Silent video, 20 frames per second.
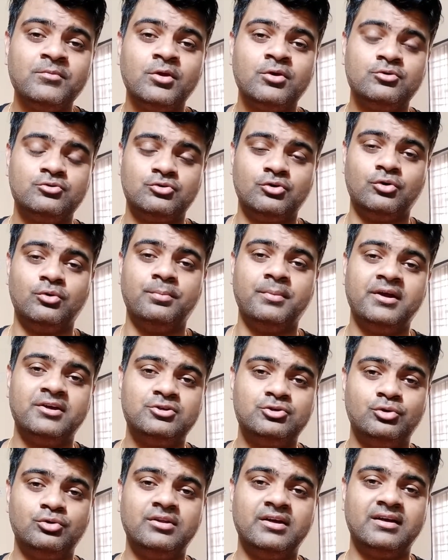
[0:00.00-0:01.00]
So make
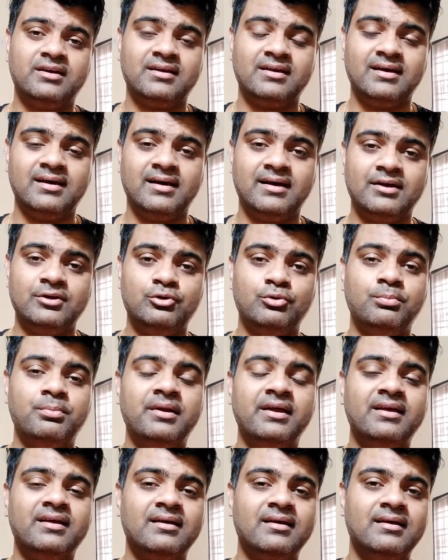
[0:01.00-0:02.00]
sure that uh, you
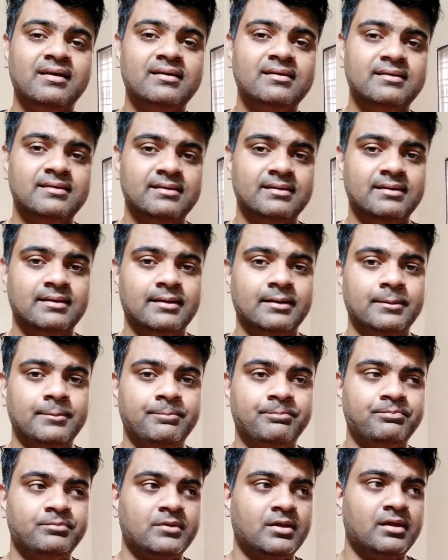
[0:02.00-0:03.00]
bring, uh,
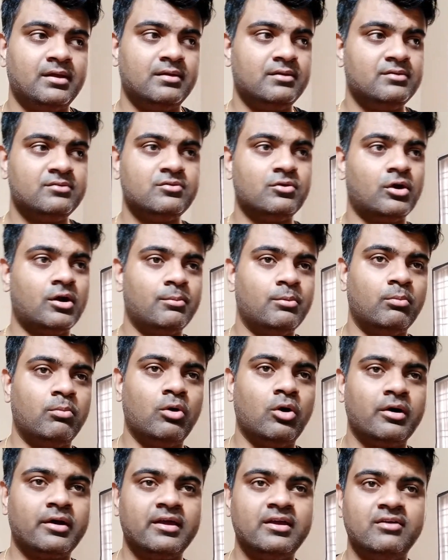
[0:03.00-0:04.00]
it's not about
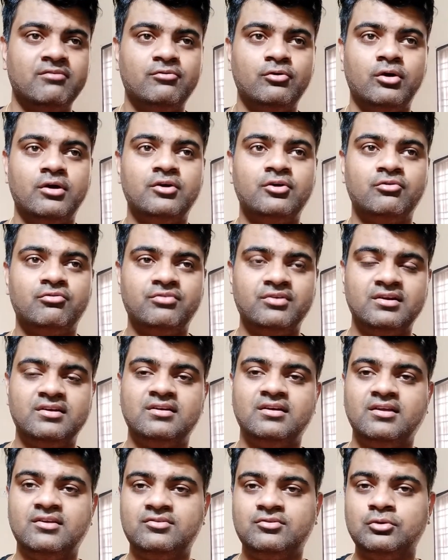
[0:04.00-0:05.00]
blogging, if you're into
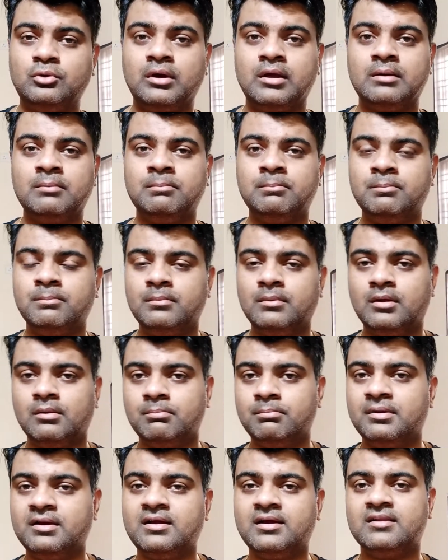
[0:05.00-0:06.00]
fitness, you can uh,
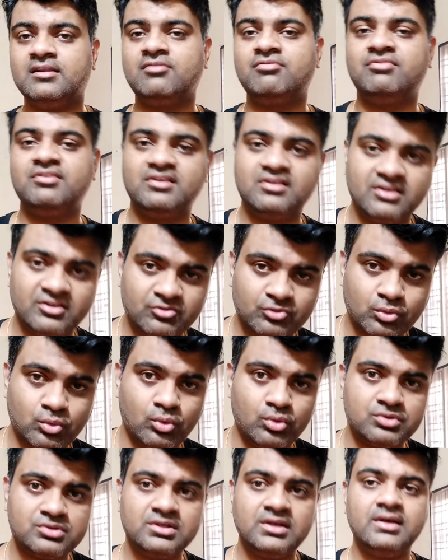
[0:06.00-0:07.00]
bring other fitness
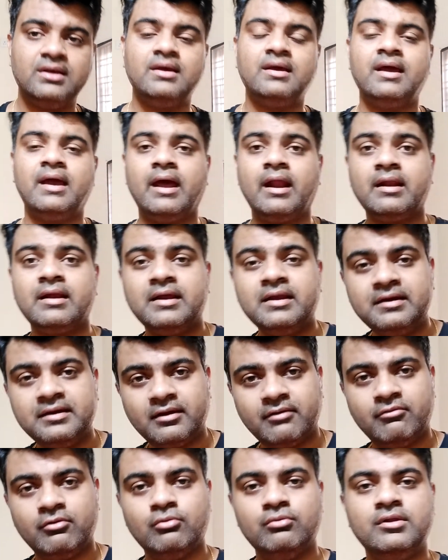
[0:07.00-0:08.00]
coach and
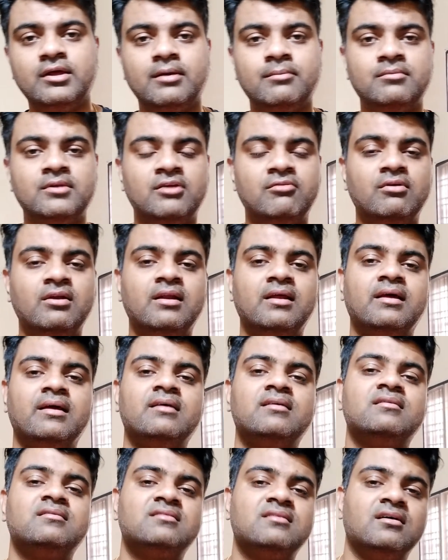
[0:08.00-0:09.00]
interview them that will
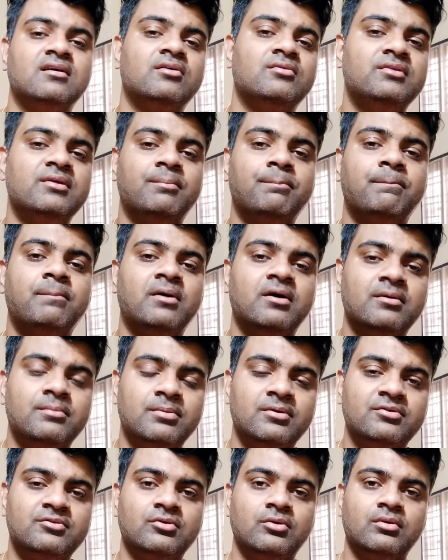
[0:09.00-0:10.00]
serve the
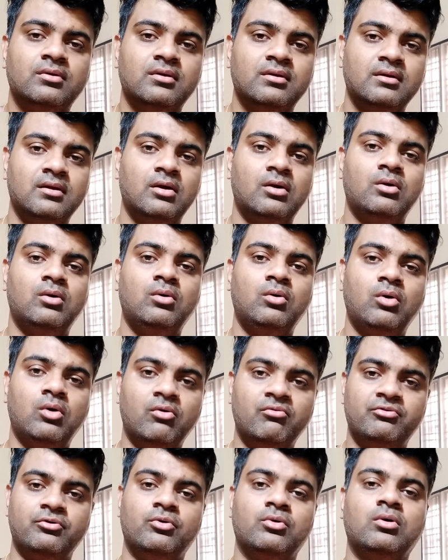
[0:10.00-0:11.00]
purpose
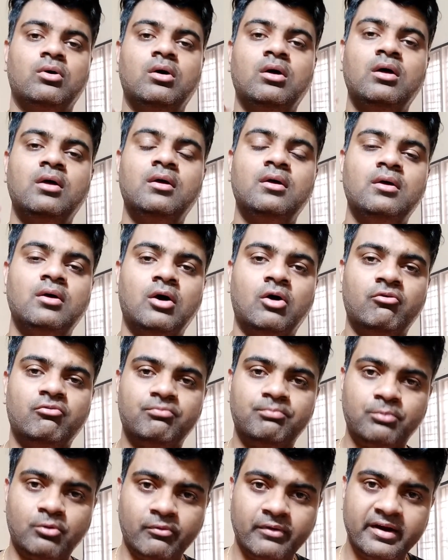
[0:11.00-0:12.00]
of your,
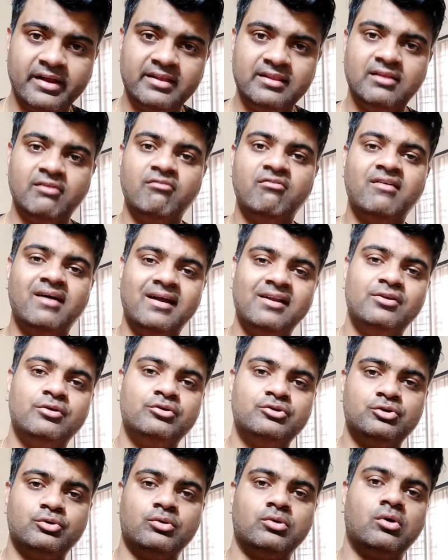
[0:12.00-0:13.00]
of providing the value
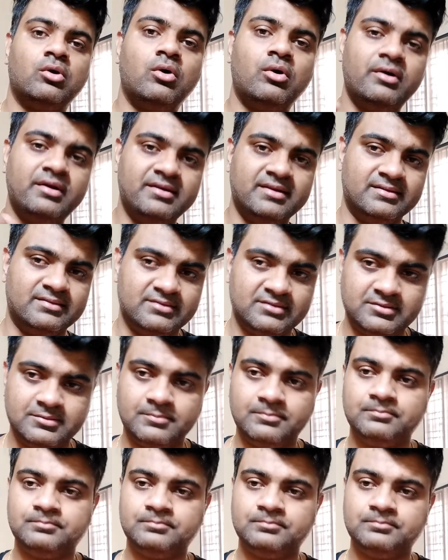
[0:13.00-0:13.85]
to your audience.